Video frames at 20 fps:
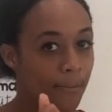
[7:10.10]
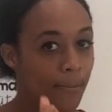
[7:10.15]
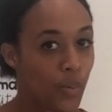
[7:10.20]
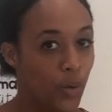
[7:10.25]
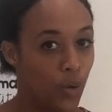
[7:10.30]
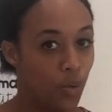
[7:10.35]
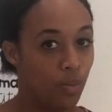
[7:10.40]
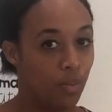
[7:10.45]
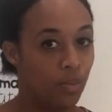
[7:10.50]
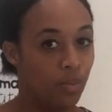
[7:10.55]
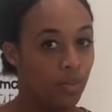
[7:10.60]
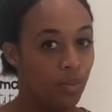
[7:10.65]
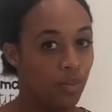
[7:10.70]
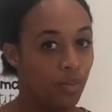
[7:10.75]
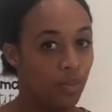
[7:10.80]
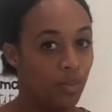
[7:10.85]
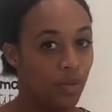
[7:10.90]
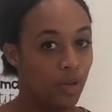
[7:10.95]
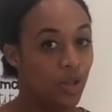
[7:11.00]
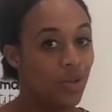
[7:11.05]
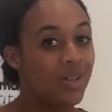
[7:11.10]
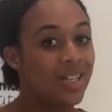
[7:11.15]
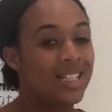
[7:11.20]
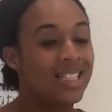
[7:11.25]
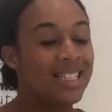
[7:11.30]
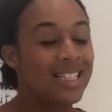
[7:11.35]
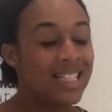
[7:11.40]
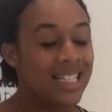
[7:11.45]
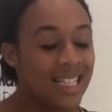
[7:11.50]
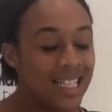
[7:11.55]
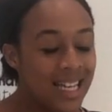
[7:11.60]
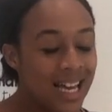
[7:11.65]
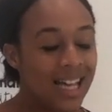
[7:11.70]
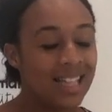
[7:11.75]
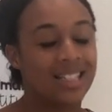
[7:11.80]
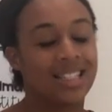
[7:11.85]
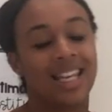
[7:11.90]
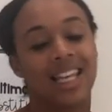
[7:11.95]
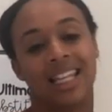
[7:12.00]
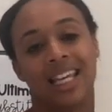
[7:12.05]
boom, you can
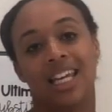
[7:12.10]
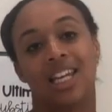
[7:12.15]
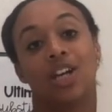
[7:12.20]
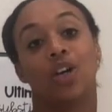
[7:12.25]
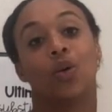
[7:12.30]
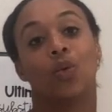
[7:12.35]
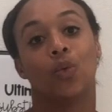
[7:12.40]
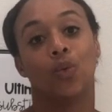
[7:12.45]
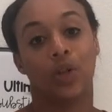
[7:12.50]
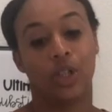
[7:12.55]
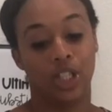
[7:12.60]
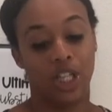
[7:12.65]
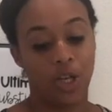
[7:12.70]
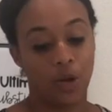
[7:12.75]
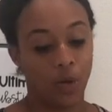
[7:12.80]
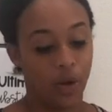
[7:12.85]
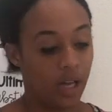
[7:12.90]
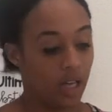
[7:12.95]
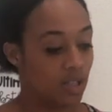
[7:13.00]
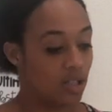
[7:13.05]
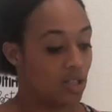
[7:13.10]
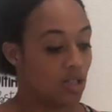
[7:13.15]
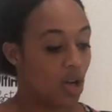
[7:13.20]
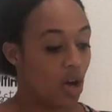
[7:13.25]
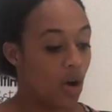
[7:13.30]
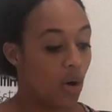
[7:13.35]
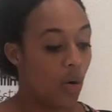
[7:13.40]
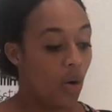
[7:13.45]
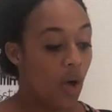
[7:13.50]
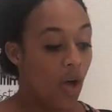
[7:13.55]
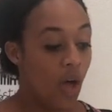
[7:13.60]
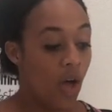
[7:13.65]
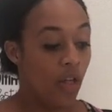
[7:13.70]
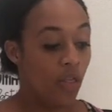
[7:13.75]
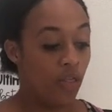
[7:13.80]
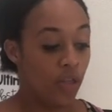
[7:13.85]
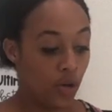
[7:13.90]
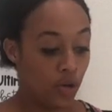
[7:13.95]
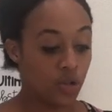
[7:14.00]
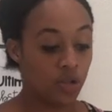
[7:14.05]
de-escalate it really quick. So
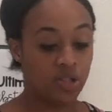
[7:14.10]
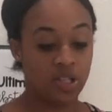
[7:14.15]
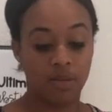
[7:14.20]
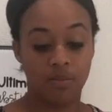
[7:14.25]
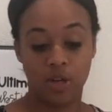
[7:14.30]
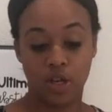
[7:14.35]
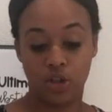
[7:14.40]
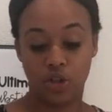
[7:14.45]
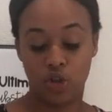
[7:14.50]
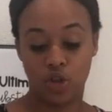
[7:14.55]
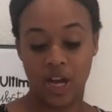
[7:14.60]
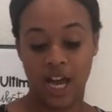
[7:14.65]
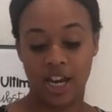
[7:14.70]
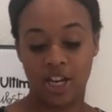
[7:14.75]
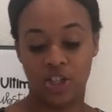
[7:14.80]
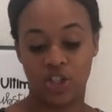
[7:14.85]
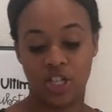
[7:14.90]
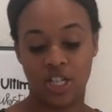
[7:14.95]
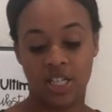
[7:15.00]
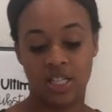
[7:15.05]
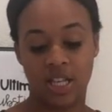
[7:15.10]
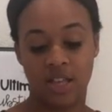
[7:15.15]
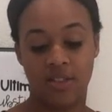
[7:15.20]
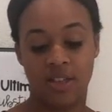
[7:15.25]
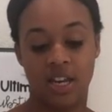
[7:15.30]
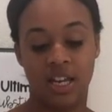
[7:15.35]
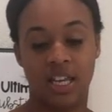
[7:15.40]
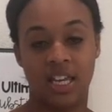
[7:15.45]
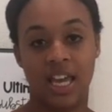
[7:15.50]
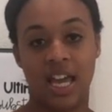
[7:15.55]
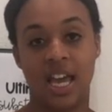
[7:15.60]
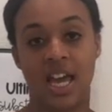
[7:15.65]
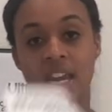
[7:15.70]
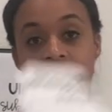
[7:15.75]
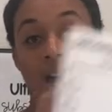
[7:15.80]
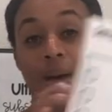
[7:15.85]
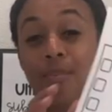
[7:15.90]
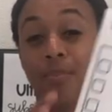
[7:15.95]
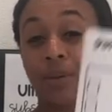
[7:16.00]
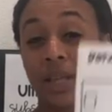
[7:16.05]
those are some good strategies. And then again,
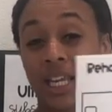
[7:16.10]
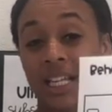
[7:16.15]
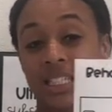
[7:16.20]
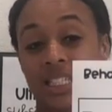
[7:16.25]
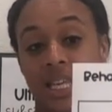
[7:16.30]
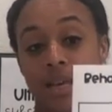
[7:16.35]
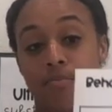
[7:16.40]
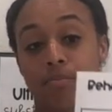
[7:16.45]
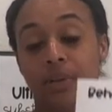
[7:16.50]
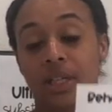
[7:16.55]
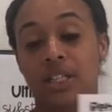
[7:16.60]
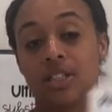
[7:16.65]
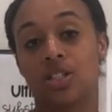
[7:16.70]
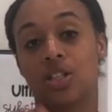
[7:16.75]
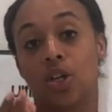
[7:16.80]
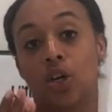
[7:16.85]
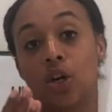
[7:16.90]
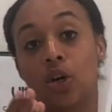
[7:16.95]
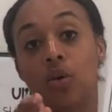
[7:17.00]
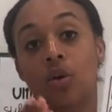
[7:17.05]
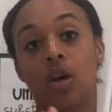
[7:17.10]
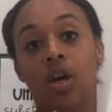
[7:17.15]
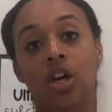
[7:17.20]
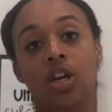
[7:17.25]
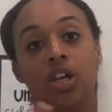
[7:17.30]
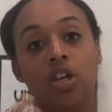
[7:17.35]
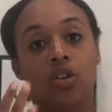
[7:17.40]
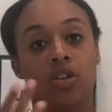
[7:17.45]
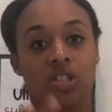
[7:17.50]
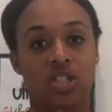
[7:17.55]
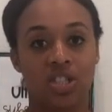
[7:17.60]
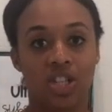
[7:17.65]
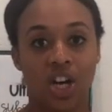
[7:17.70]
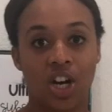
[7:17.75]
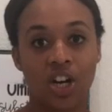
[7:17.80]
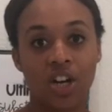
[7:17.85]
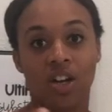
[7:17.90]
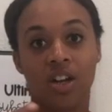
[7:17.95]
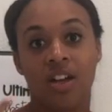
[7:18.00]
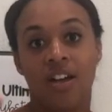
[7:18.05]
a blank template so you could
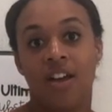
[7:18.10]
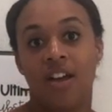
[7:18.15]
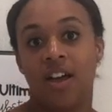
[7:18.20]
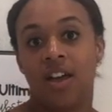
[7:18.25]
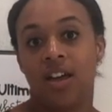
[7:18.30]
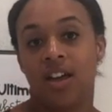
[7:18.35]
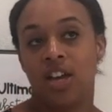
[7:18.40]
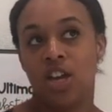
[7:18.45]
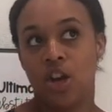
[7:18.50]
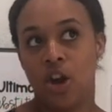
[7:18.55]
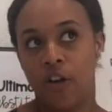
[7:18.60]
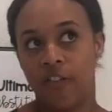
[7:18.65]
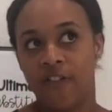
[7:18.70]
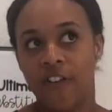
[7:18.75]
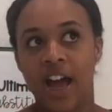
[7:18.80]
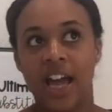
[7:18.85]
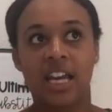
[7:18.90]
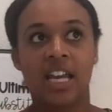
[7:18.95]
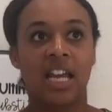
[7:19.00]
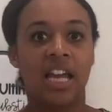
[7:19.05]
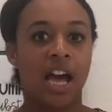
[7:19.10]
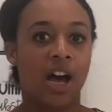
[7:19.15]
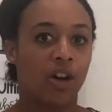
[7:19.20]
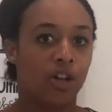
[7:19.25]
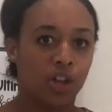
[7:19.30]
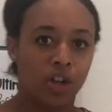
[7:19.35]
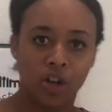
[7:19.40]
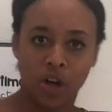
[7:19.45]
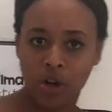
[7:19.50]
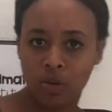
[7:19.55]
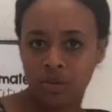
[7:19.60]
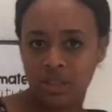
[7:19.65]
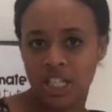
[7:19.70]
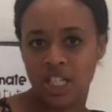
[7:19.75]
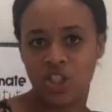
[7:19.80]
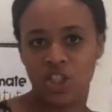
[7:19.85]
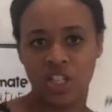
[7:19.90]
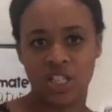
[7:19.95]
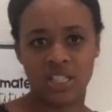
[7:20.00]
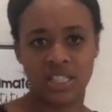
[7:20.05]
start, you know, finding out your own
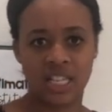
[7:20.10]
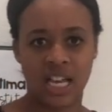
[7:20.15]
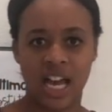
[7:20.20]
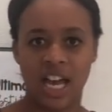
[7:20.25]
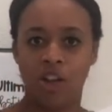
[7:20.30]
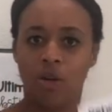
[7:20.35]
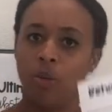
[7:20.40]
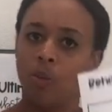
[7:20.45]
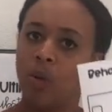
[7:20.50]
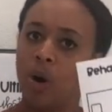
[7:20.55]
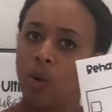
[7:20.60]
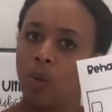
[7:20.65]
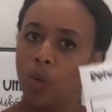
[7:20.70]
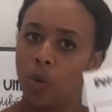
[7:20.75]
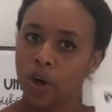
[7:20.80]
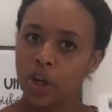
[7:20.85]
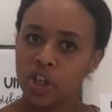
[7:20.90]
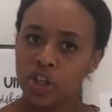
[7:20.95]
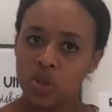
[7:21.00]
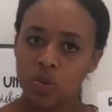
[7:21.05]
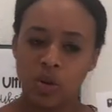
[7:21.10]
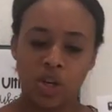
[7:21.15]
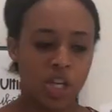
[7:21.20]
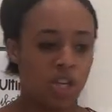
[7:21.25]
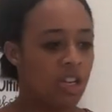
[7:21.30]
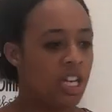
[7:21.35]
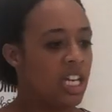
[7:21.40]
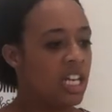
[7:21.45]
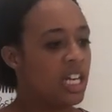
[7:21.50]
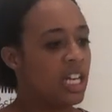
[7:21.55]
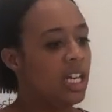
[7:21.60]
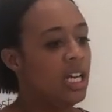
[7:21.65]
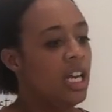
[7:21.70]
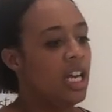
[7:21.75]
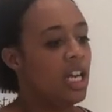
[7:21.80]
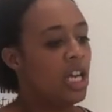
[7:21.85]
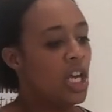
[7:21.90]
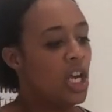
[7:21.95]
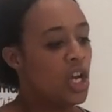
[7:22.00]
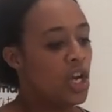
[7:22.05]
teaching style and what works when you need to,
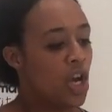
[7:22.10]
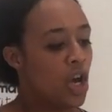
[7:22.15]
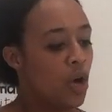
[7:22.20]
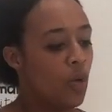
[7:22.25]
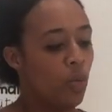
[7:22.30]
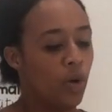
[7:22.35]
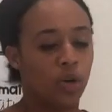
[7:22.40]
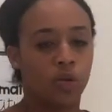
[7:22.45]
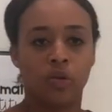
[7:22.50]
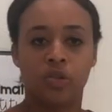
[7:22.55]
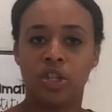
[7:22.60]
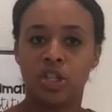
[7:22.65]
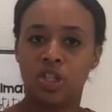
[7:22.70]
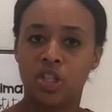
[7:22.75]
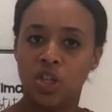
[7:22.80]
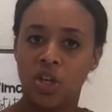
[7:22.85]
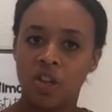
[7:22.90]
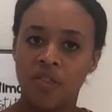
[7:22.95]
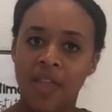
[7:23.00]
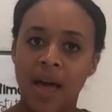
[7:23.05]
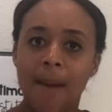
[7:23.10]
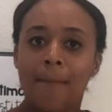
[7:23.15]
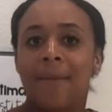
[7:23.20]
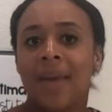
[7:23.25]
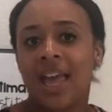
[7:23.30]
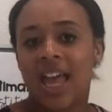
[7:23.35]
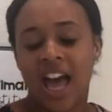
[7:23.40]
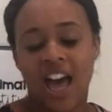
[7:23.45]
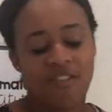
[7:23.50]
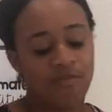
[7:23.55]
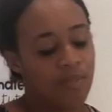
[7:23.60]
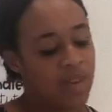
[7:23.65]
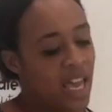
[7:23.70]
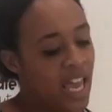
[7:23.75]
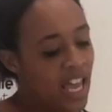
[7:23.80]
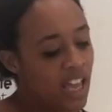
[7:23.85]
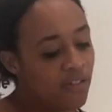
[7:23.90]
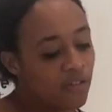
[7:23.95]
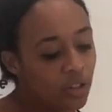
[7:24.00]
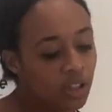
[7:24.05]
you know, work with a student that may have
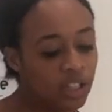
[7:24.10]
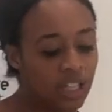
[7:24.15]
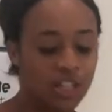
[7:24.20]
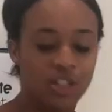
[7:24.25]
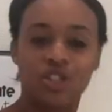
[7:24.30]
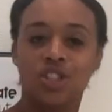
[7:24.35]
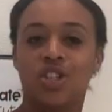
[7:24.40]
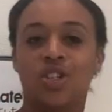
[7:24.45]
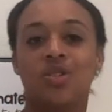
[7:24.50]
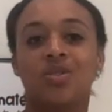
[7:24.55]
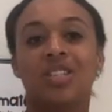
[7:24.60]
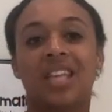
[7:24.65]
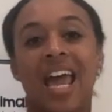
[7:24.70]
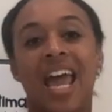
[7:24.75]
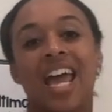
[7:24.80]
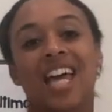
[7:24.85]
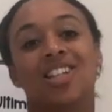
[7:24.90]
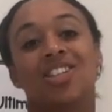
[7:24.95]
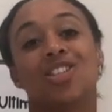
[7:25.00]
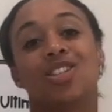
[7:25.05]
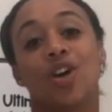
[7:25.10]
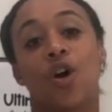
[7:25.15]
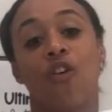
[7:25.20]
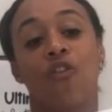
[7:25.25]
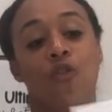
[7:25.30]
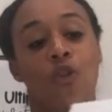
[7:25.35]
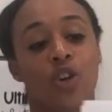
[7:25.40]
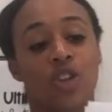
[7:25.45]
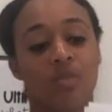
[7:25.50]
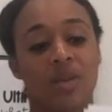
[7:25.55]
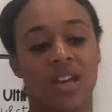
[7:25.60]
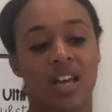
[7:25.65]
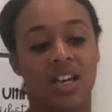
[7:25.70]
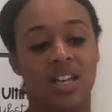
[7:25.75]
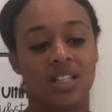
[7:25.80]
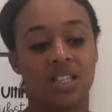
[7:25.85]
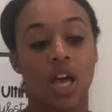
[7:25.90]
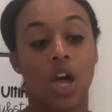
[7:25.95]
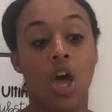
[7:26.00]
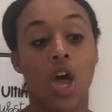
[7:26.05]
behavioral issues and so forth.
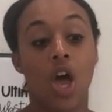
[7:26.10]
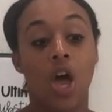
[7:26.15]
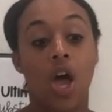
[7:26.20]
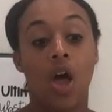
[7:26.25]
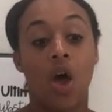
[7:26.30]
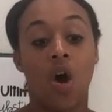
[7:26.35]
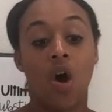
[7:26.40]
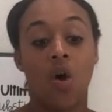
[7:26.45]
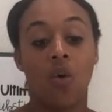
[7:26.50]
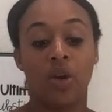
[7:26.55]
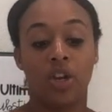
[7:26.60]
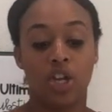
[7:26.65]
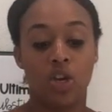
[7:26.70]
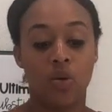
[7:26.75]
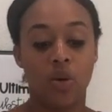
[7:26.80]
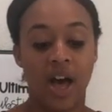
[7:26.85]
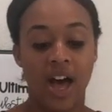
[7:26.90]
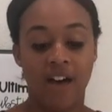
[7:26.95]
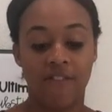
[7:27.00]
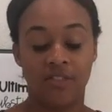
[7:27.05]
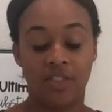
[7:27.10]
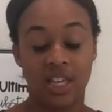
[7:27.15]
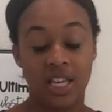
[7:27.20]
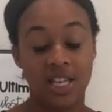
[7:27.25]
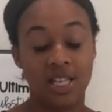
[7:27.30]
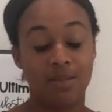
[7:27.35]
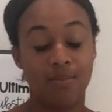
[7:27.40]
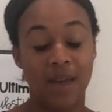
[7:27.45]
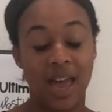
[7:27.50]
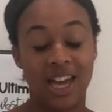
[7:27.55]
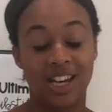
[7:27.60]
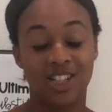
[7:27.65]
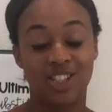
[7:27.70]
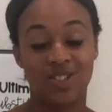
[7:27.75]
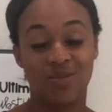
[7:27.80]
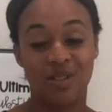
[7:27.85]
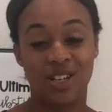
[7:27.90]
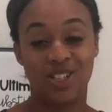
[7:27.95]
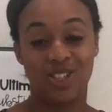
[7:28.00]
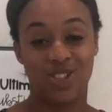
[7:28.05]
Because when you have these
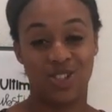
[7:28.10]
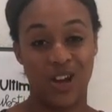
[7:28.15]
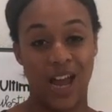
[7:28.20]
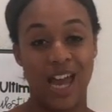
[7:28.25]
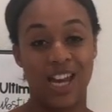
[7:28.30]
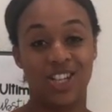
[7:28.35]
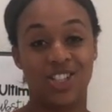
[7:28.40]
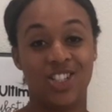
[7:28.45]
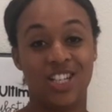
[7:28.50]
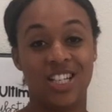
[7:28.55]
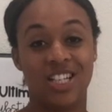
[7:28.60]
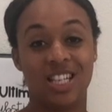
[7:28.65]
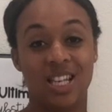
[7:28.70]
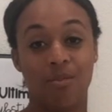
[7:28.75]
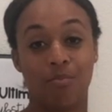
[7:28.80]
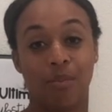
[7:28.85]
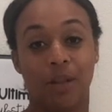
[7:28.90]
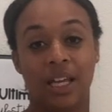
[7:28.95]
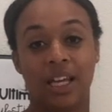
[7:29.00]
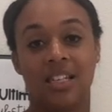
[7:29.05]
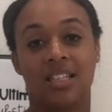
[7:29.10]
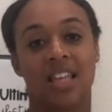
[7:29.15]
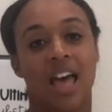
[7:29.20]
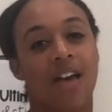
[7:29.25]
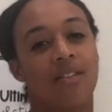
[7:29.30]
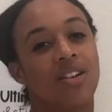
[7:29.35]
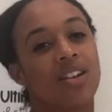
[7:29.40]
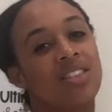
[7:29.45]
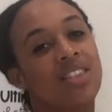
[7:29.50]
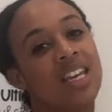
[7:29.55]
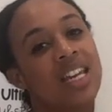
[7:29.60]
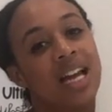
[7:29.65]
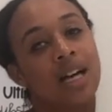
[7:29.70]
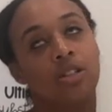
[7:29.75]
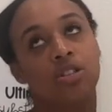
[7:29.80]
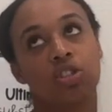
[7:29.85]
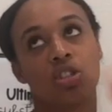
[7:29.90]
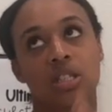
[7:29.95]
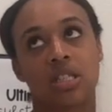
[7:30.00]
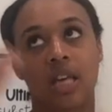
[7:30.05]
management strategies in place, everything
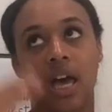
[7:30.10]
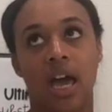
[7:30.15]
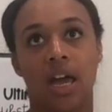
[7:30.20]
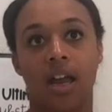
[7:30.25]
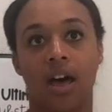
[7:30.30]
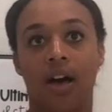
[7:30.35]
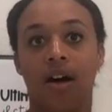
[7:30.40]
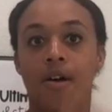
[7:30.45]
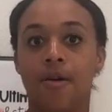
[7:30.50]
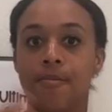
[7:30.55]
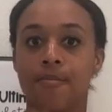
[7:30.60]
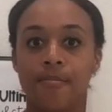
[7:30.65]
else just kind of